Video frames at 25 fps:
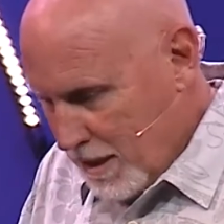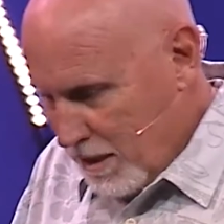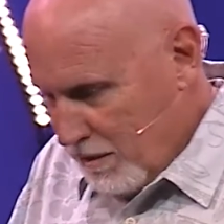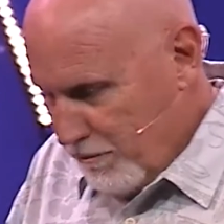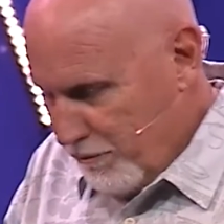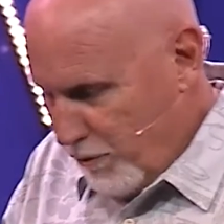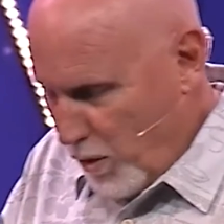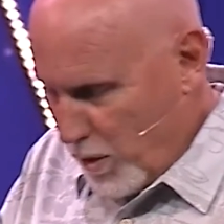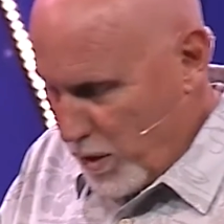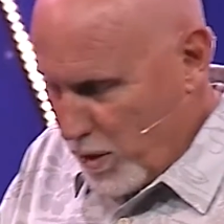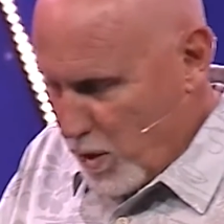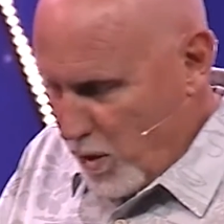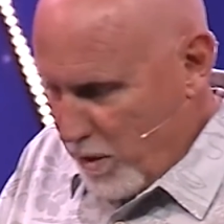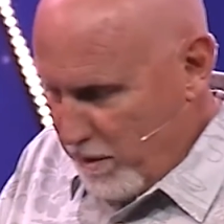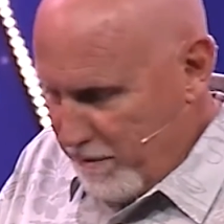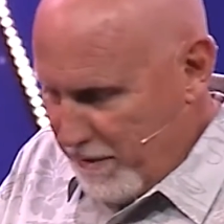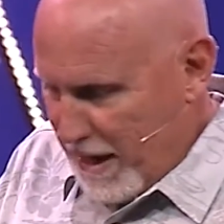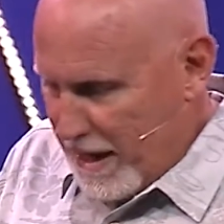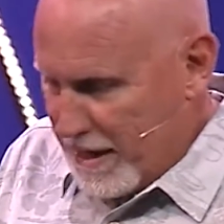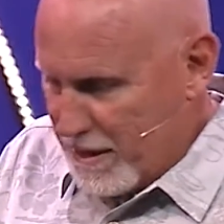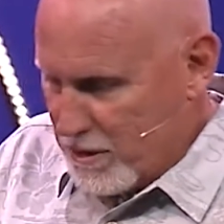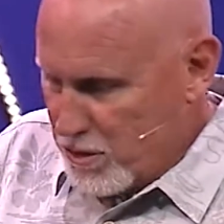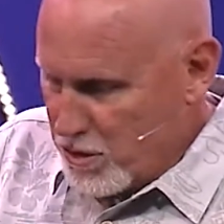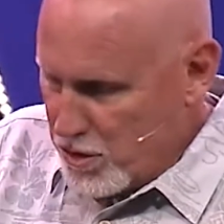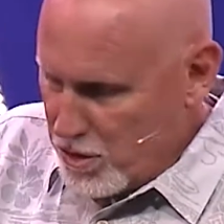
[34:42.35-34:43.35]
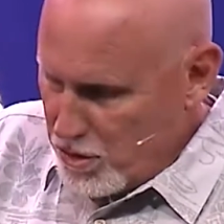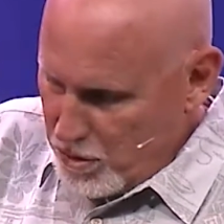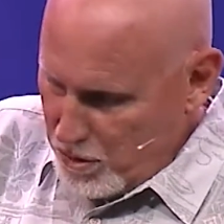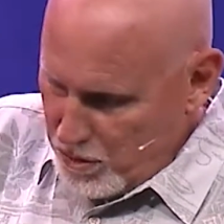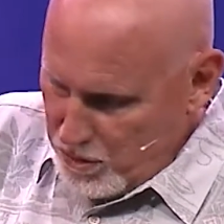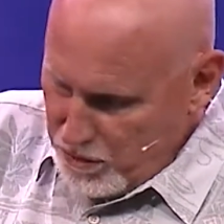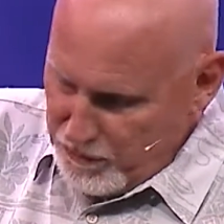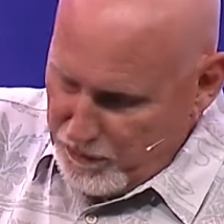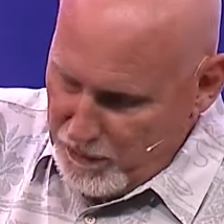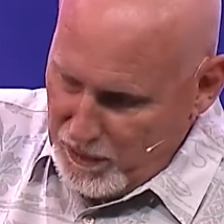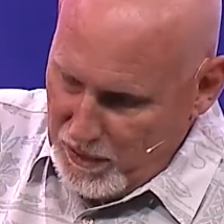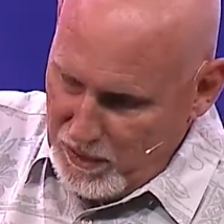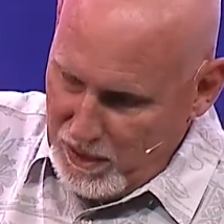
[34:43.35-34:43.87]
4 core values:
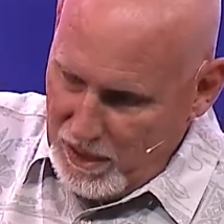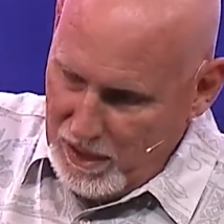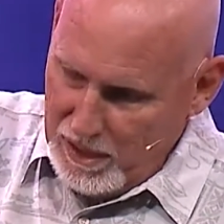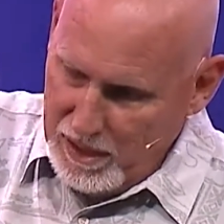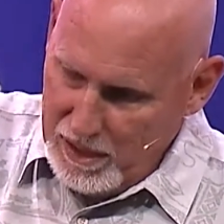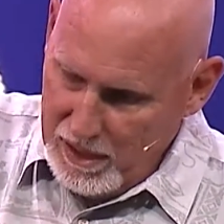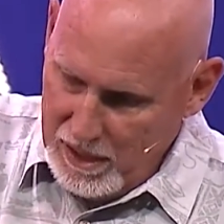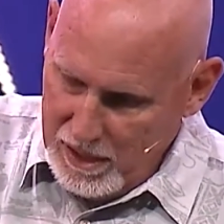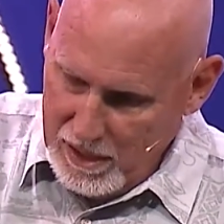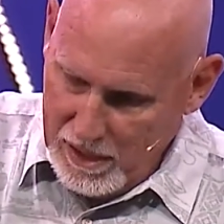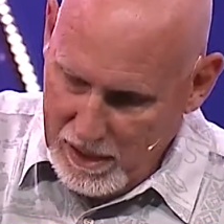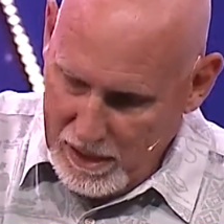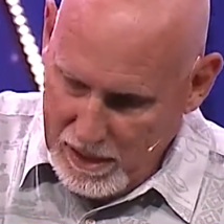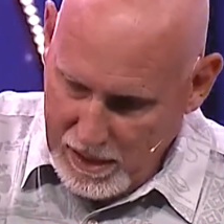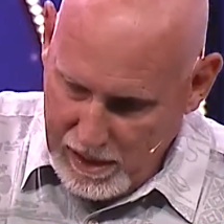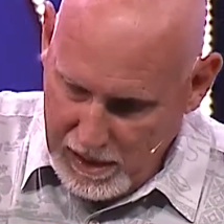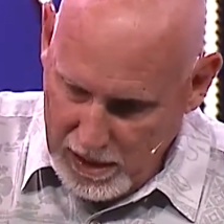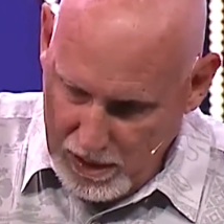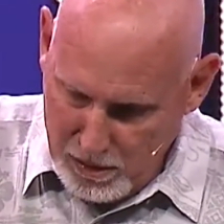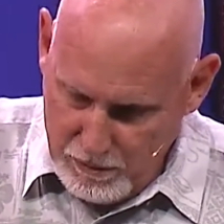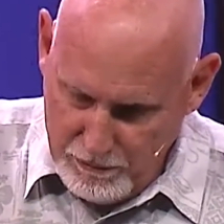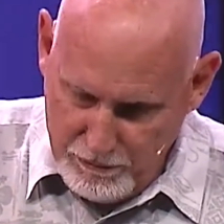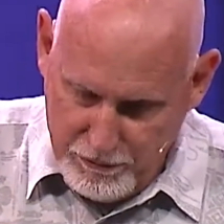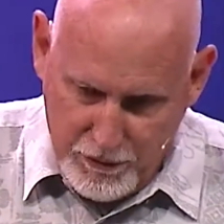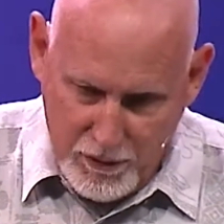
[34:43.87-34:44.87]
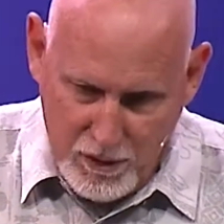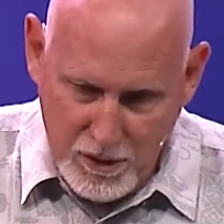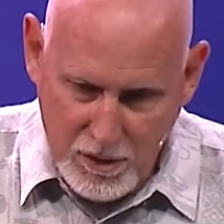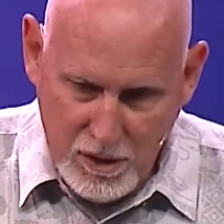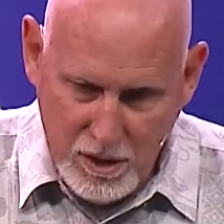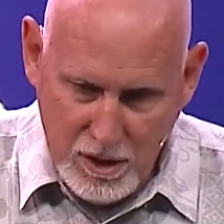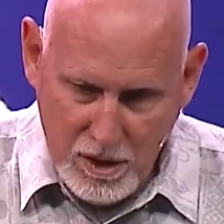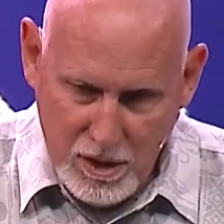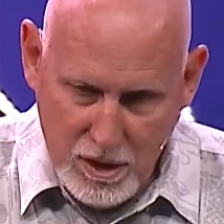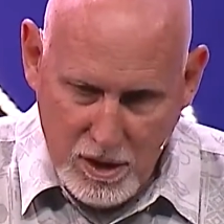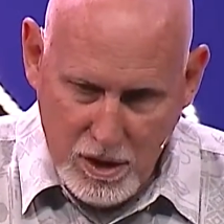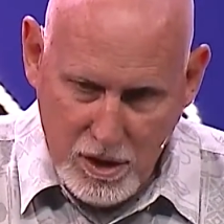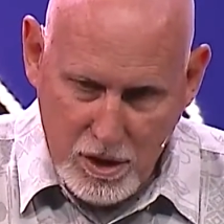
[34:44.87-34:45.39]
truthful, helpful,
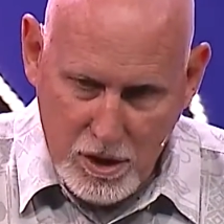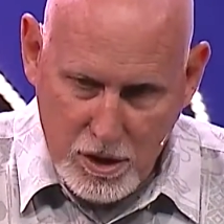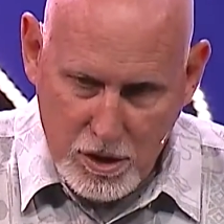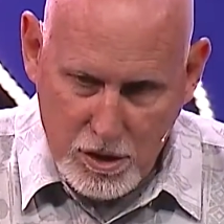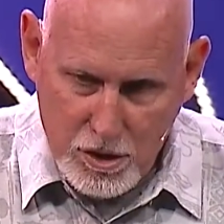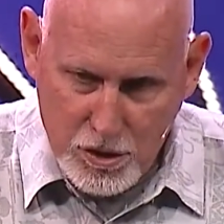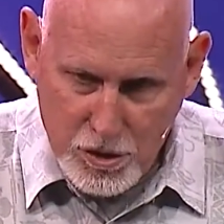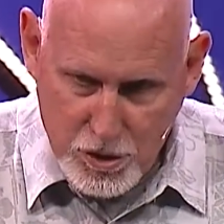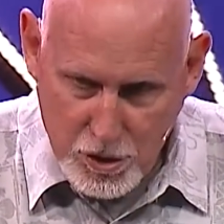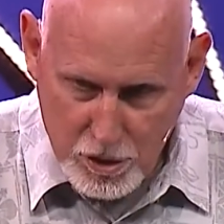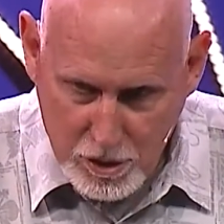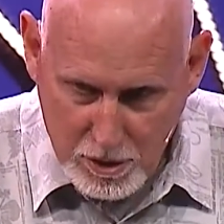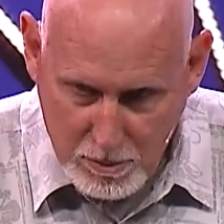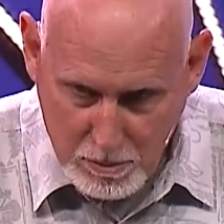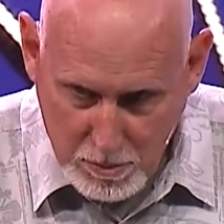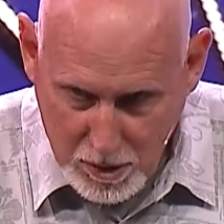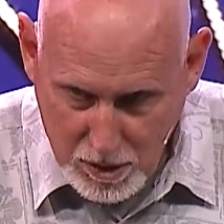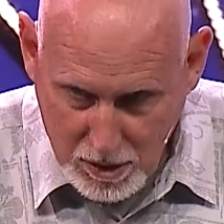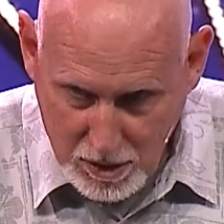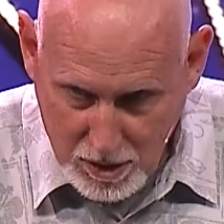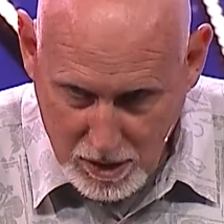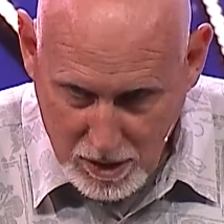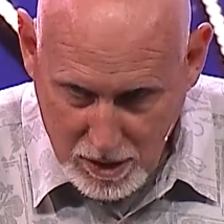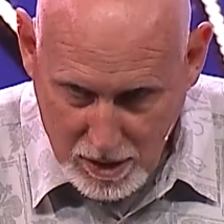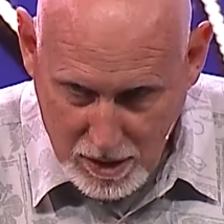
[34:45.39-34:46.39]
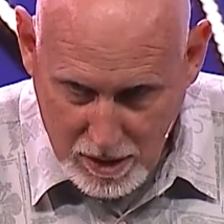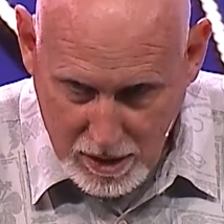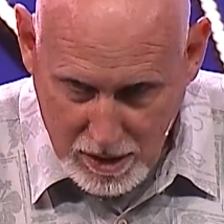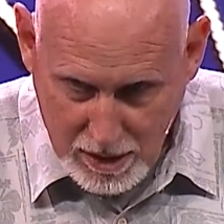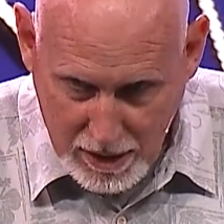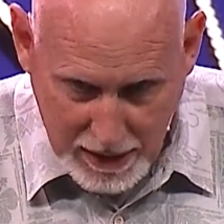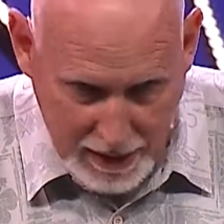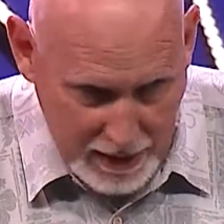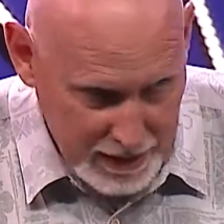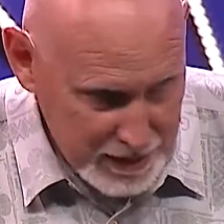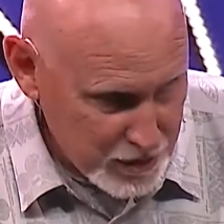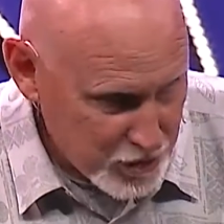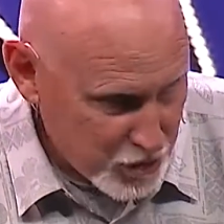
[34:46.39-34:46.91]
durable,
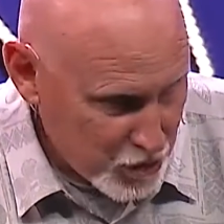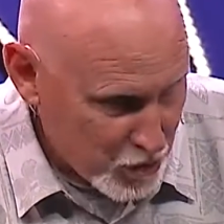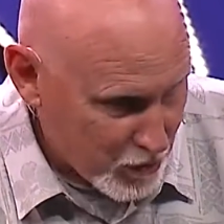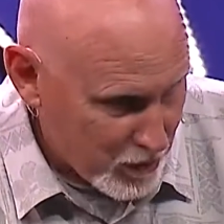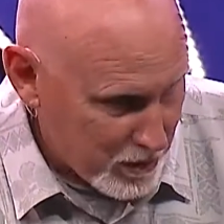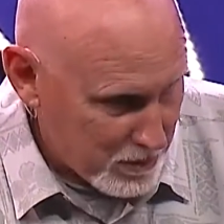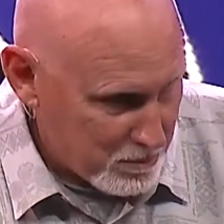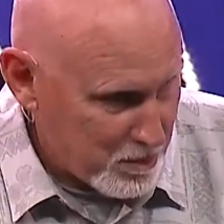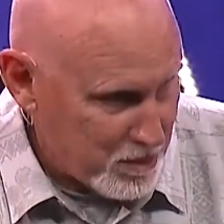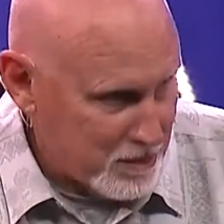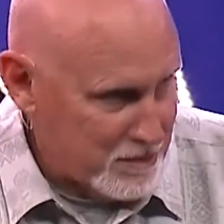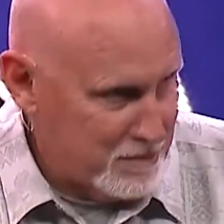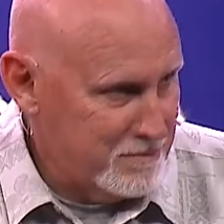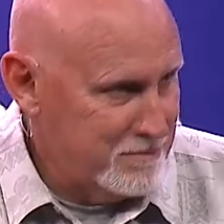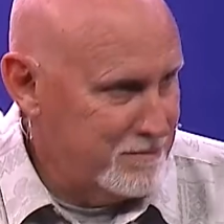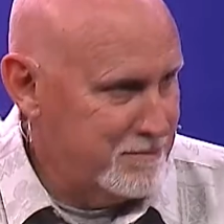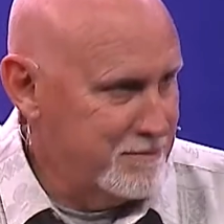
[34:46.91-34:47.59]
and enjoyable.